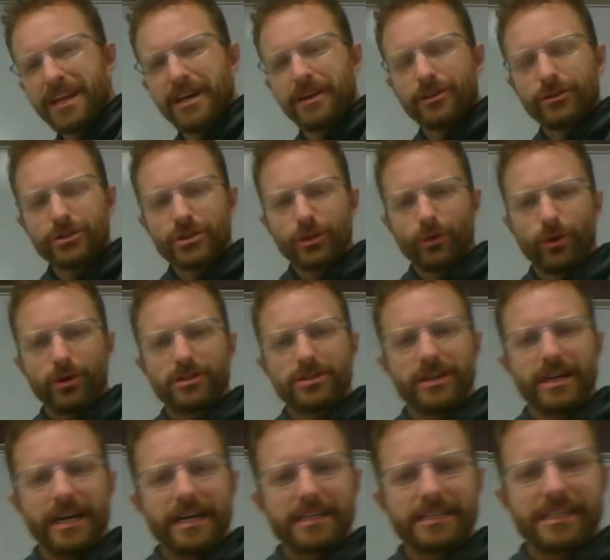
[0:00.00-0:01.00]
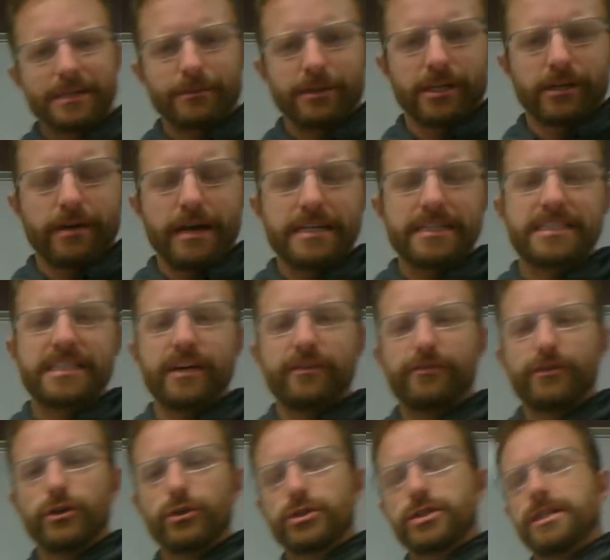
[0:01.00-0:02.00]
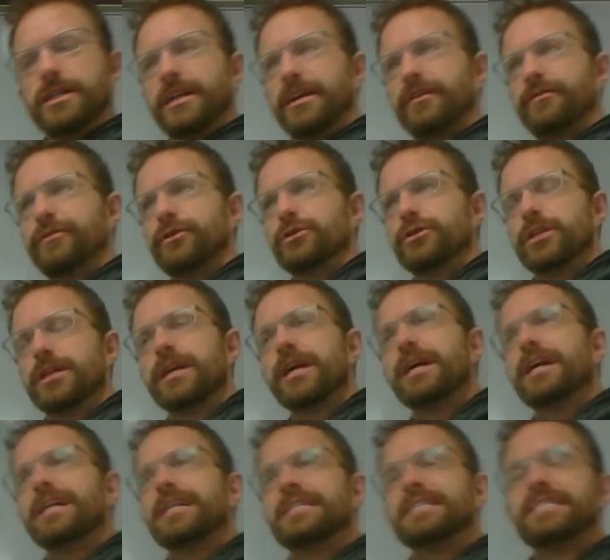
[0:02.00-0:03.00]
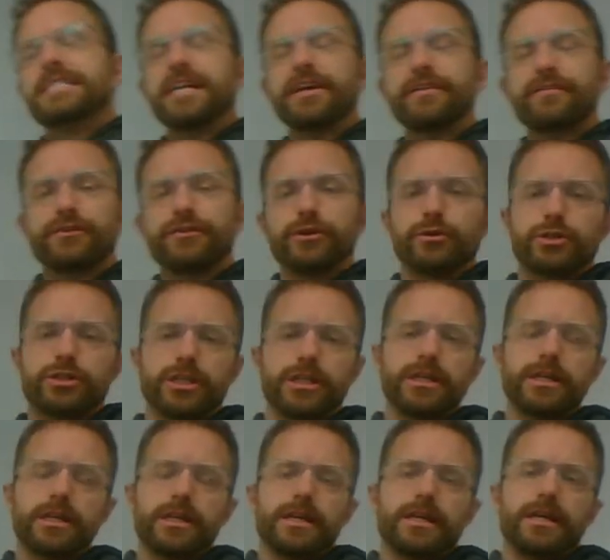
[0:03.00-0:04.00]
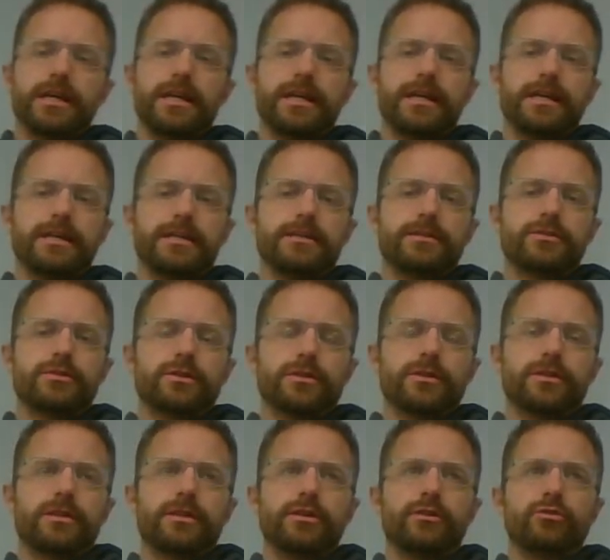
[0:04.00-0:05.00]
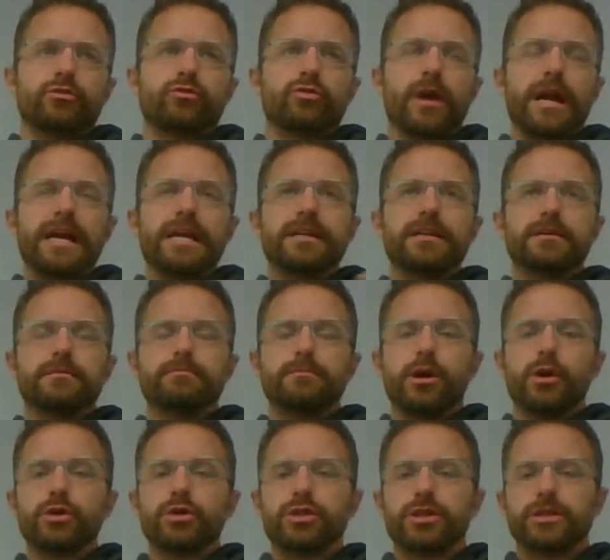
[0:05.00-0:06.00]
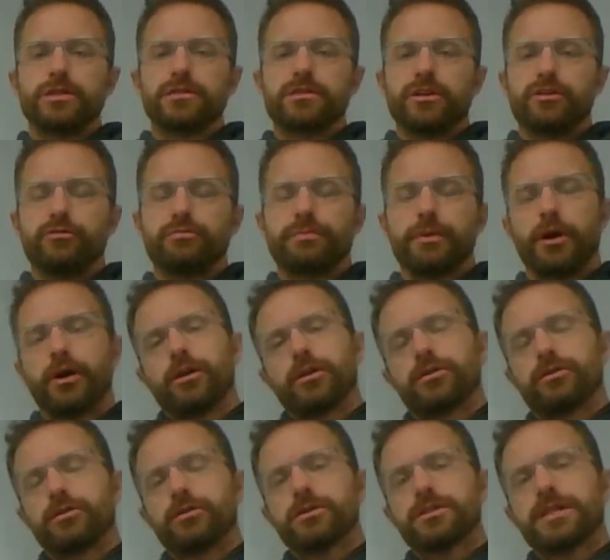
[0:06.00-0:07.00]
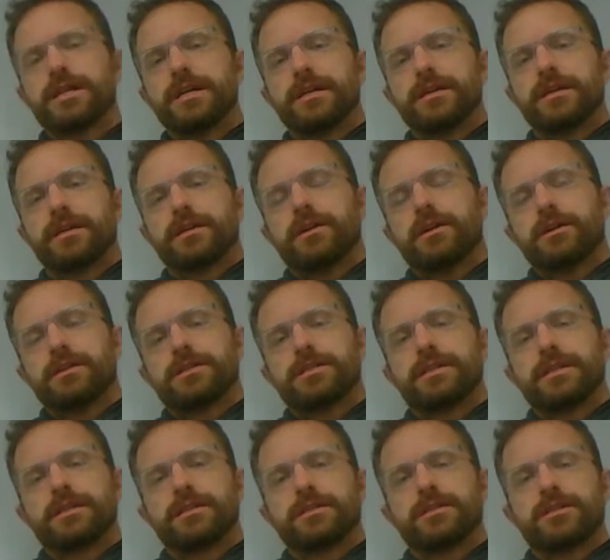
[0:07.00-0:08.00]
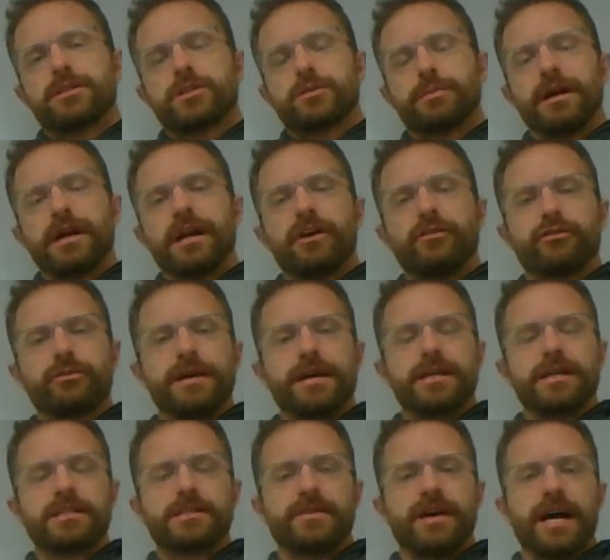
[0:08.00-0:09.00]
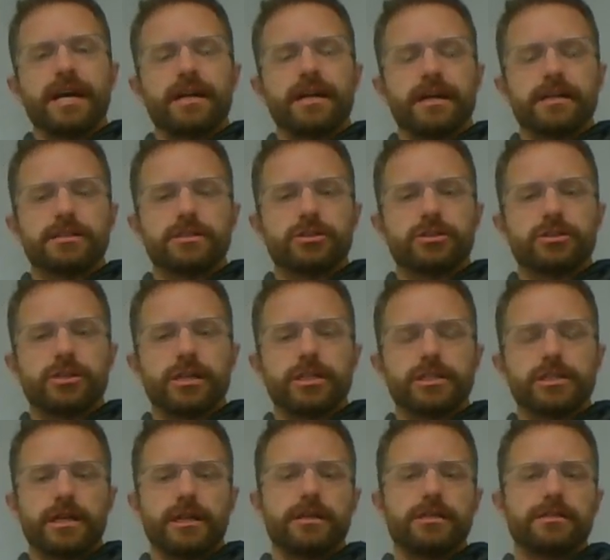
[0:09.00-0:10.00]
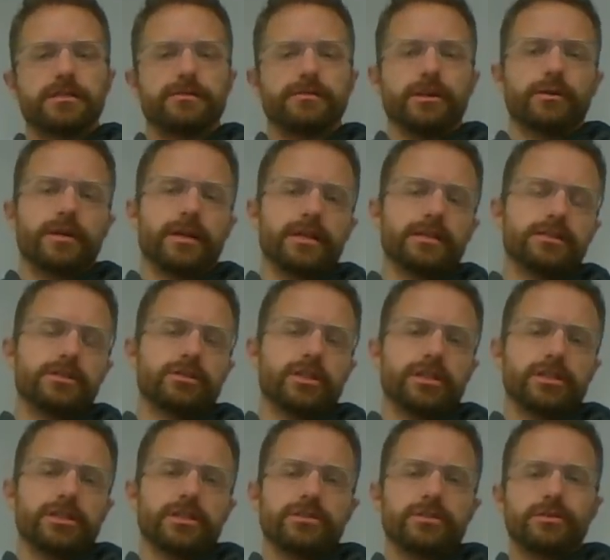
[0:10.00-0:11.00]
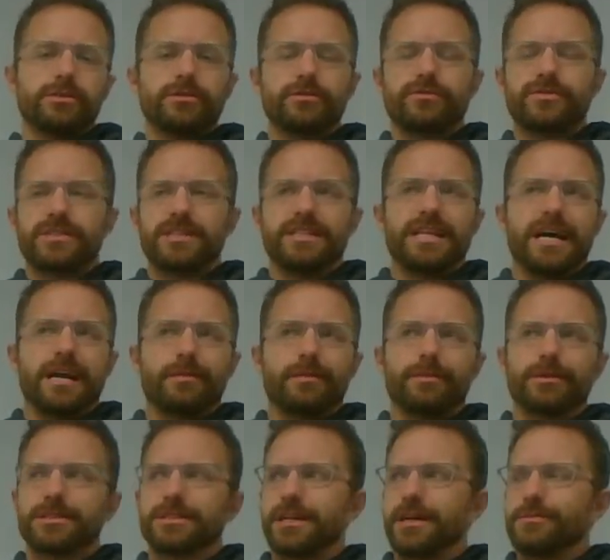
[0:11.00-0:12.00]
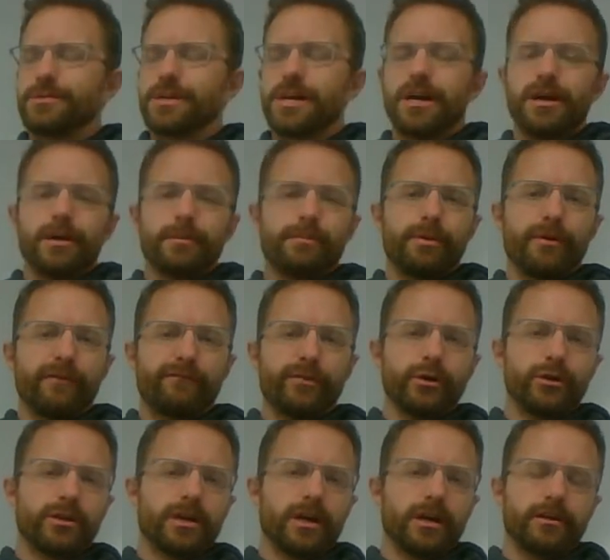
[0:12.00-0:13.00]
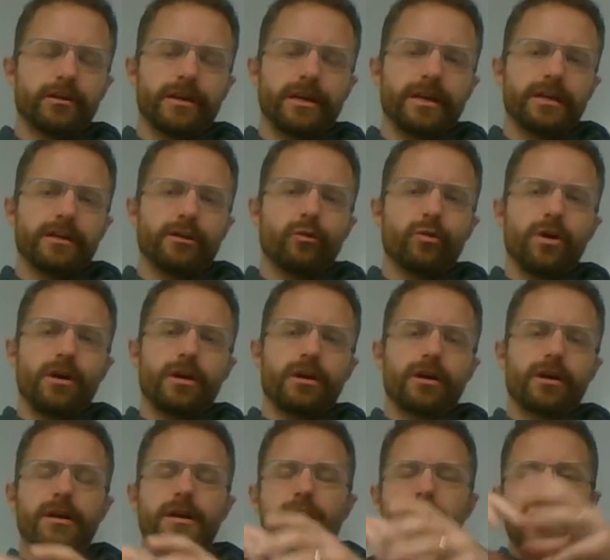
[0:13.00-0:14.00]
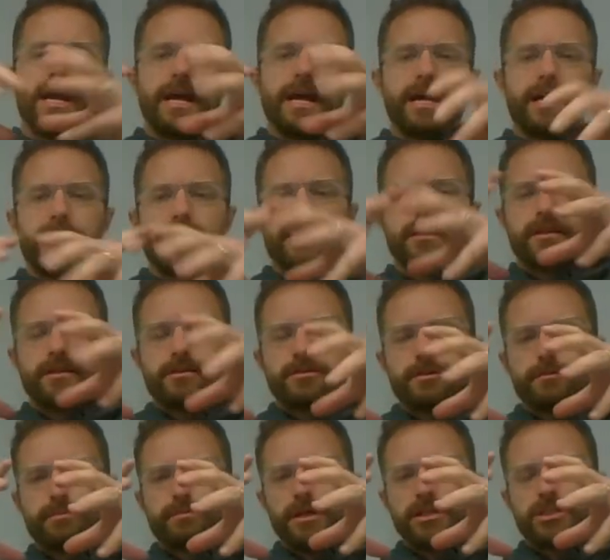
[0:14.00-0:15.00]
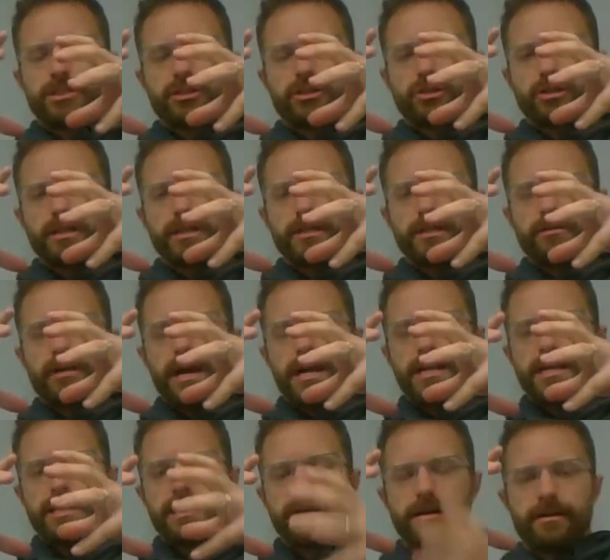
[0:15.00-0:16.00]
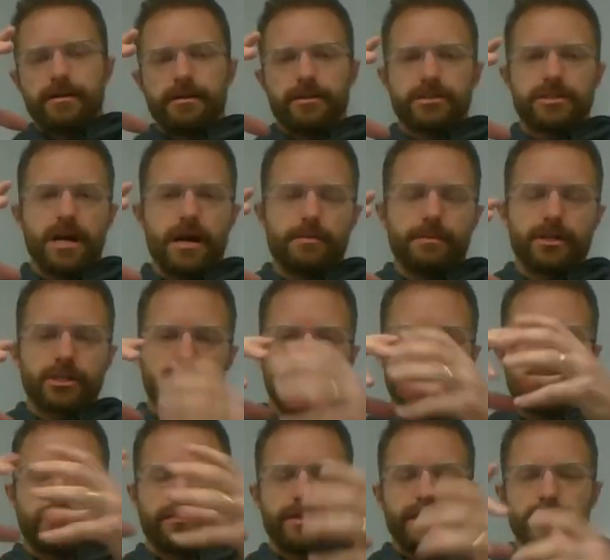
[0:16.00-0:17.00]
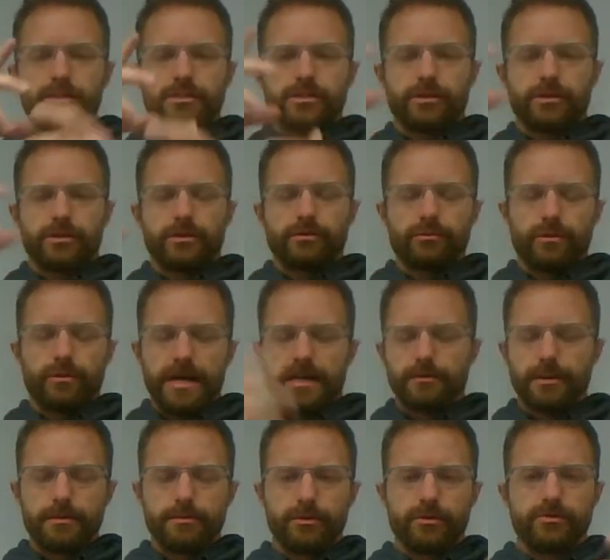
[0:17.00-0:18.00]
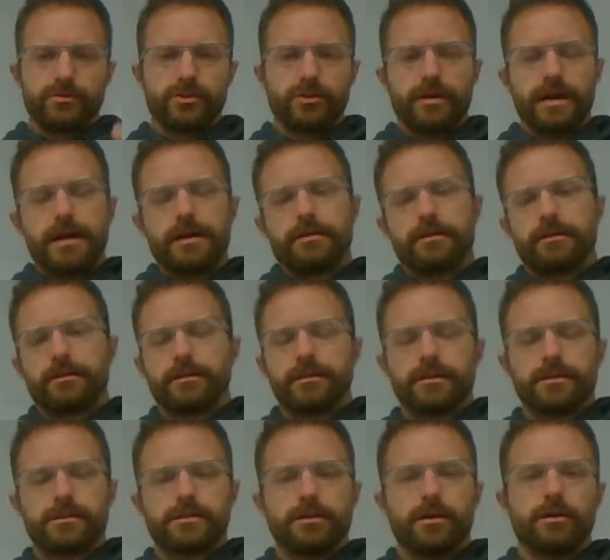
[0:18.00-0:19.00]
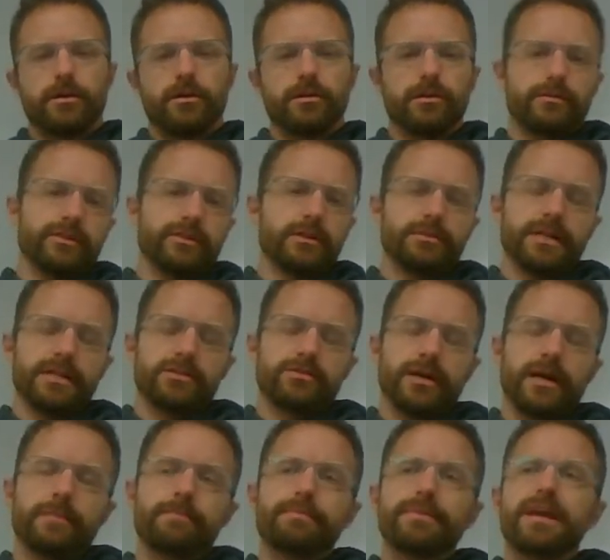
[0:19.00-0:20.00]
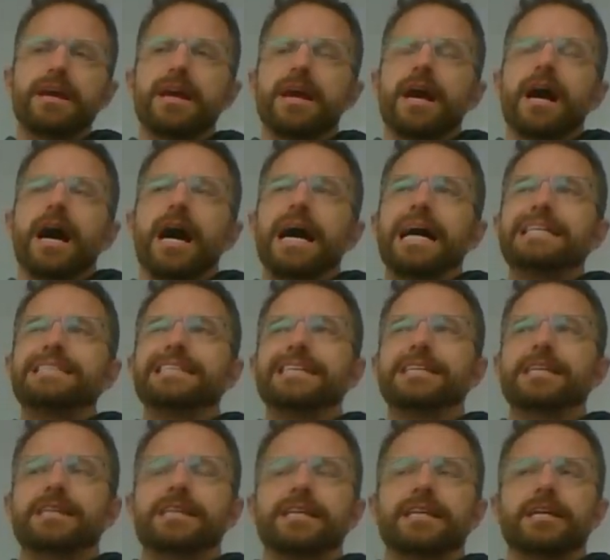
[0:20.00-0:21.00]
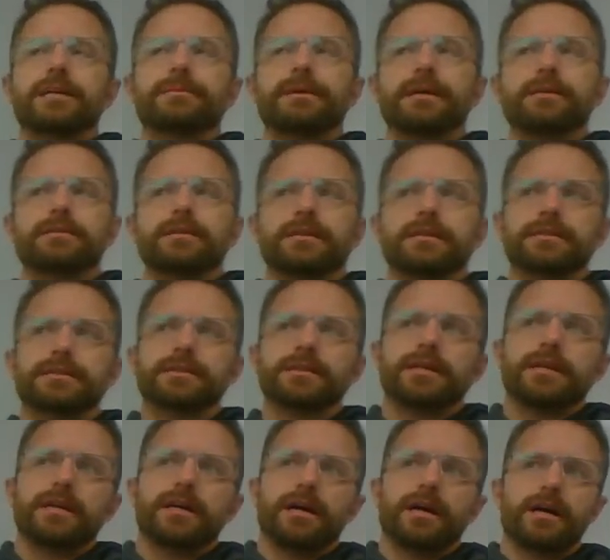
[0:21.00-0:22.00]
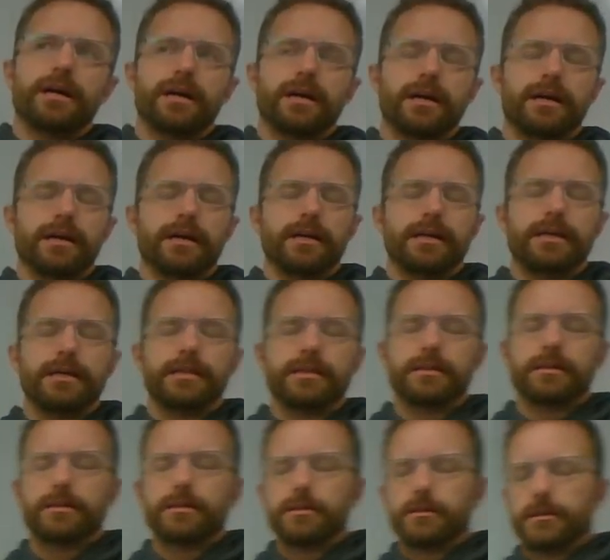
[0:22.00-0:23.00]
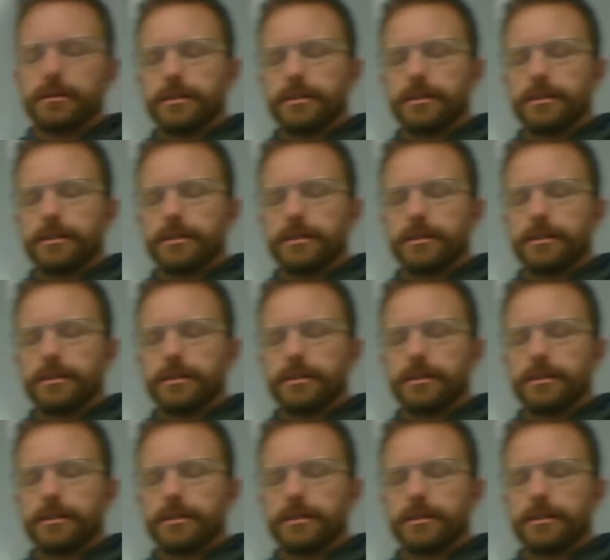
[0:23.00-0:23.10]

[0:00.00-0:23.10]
Those two words are kind of similar, right? Diffusion and effusion. Diffusion is the random motions of particles that cause things to spread out from areas of high concentration to areas of low concentration. So you've seen that a bunch of times. Put food coloring into water, and there's a bunch of green right here, and there's not much green over here, so it randomly moves around and gets all over the place, right? I tend to think about this either,